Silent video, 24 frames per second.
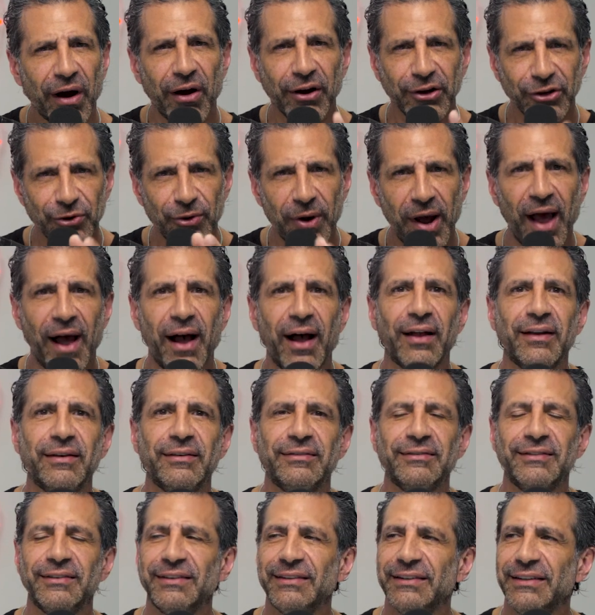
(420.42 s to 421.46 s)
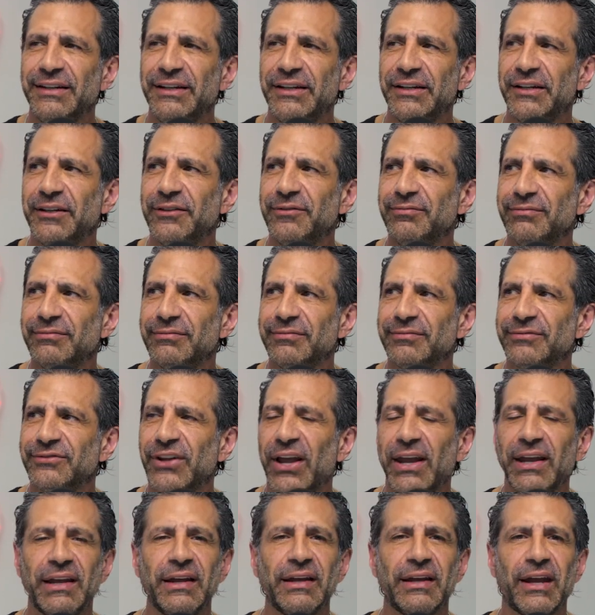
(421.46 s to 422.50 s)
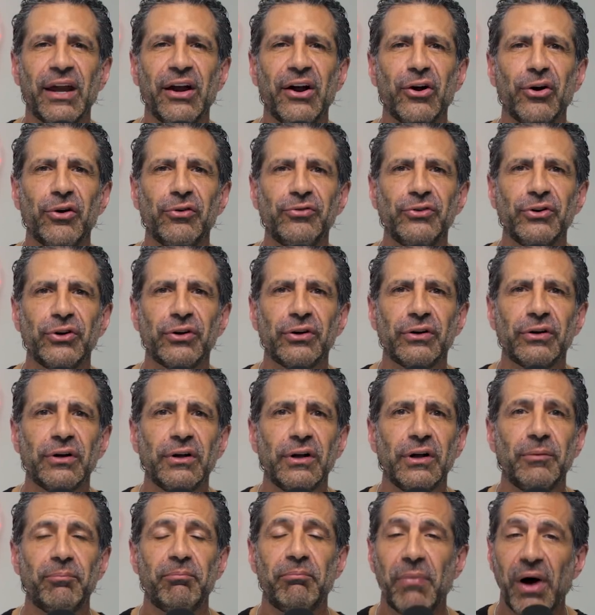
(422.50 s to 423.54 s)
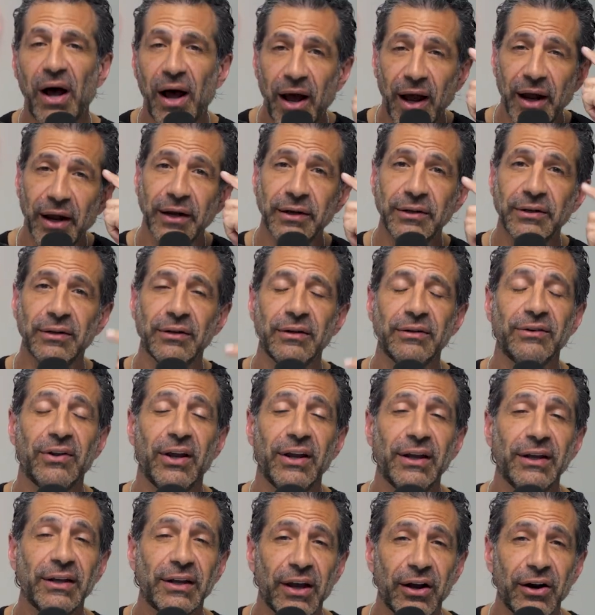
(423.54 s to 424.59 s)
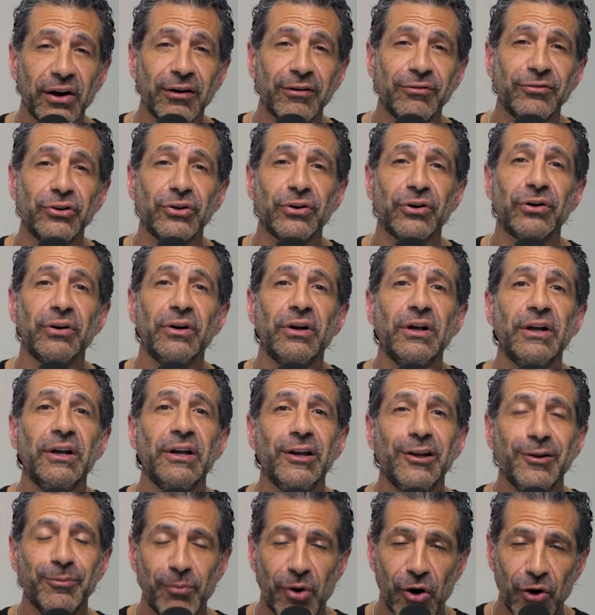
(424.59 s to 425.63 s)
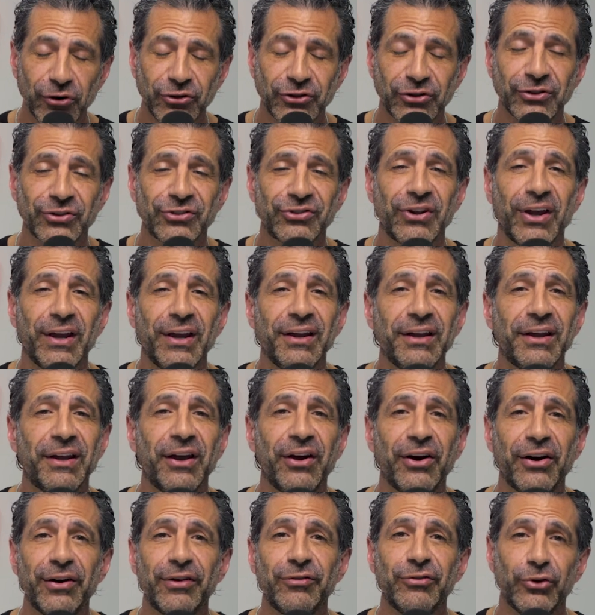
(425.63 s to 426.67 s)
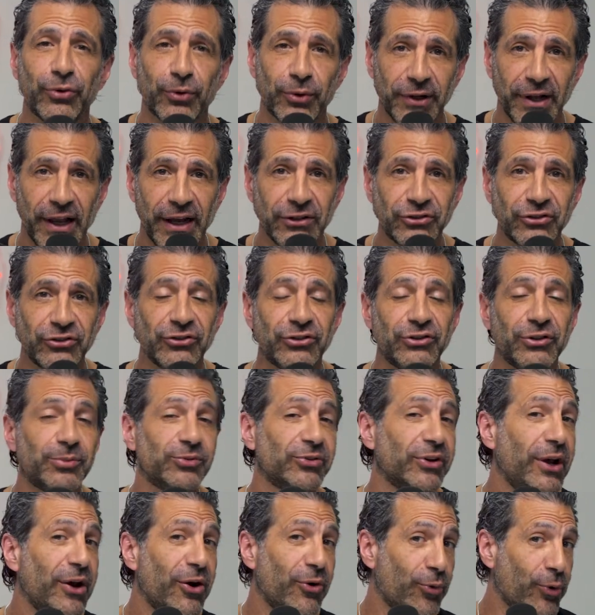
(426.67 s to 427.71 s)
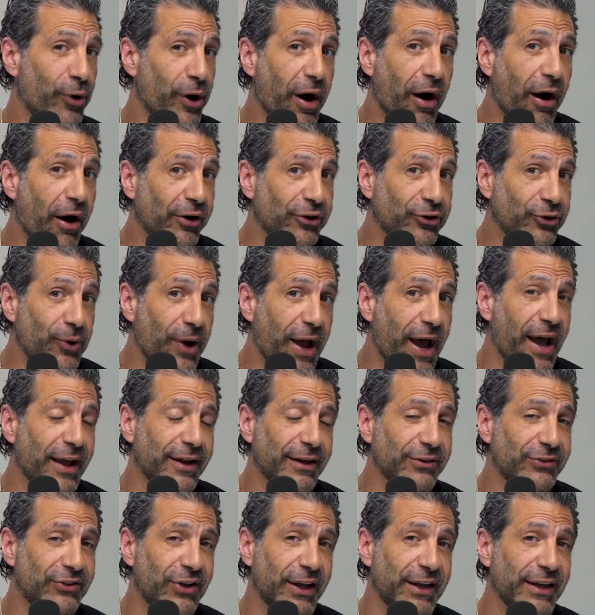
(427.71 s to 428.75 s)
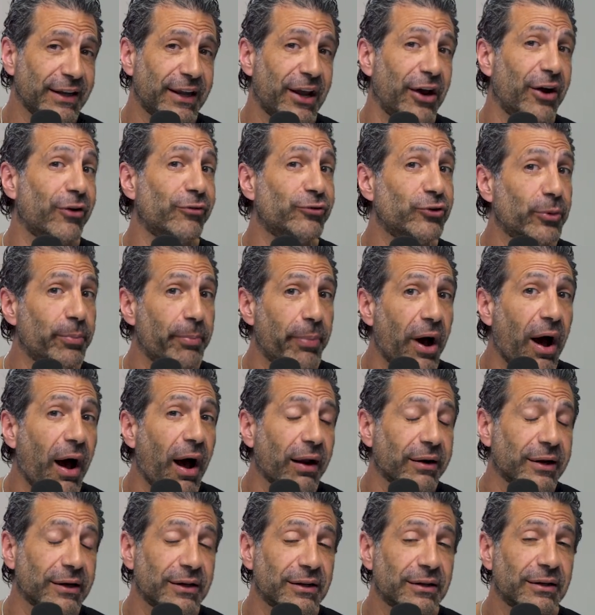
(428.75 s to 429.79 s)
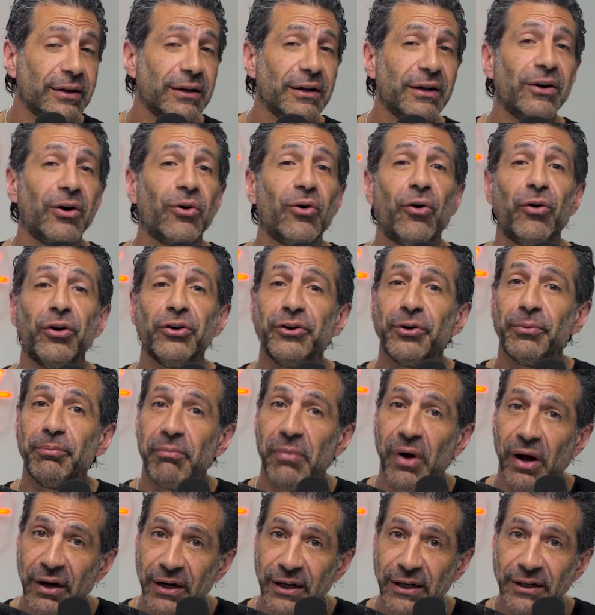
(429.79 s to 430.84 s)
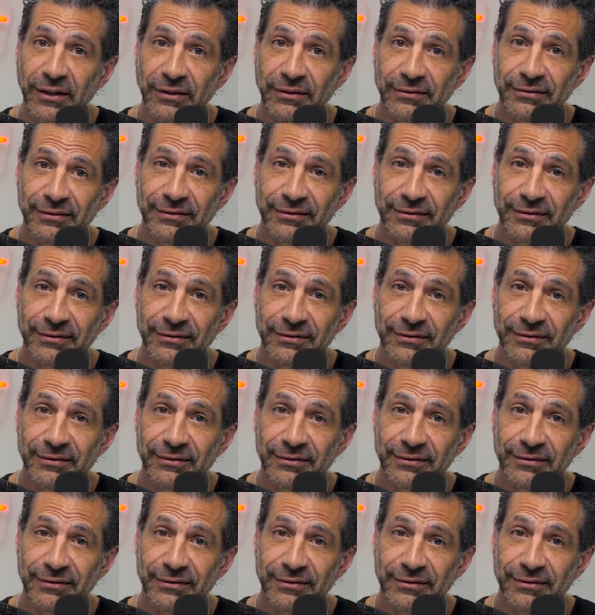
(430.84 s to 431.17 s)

are you at in taking care of your mind, taking care of your emotions, taking care of your relationships? Where are you at in taking care of your body or your money?